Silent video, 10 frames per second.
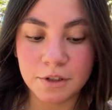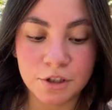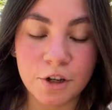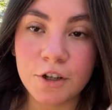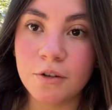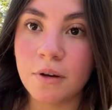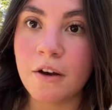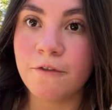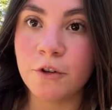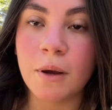show you
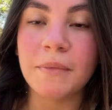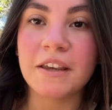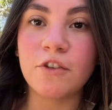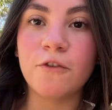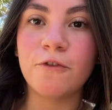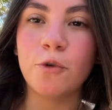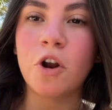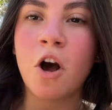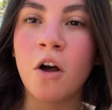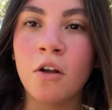a food, I'm gonna give you a food
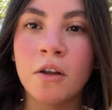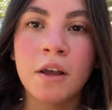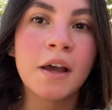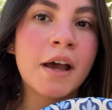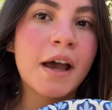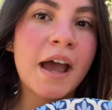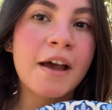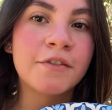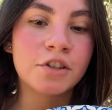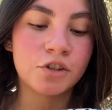haul. I
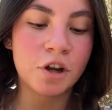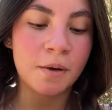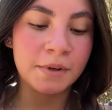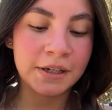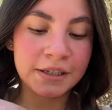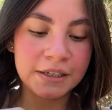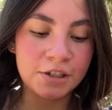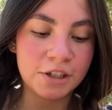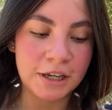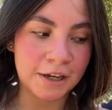have strawberries
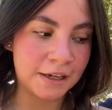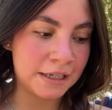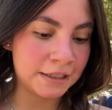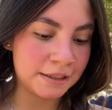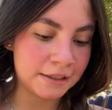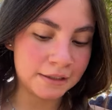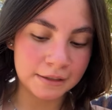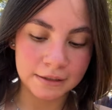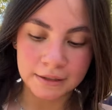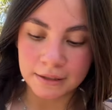and cherries.
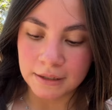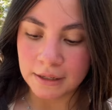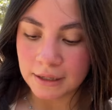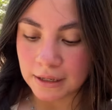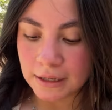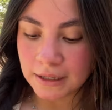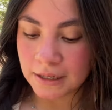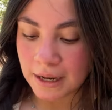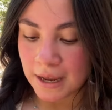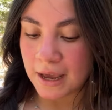And
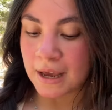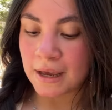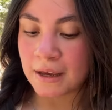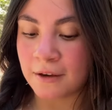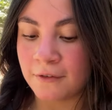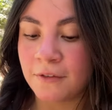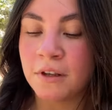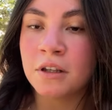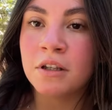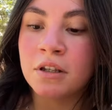then I have
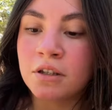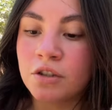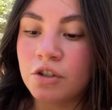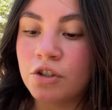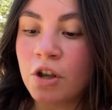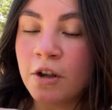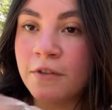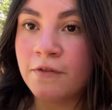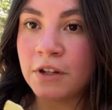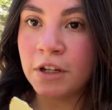salt
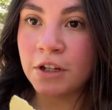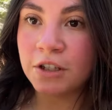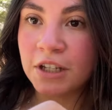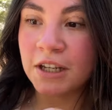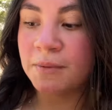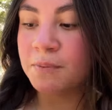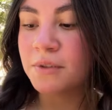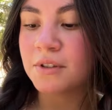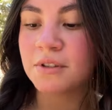and vinegar chips,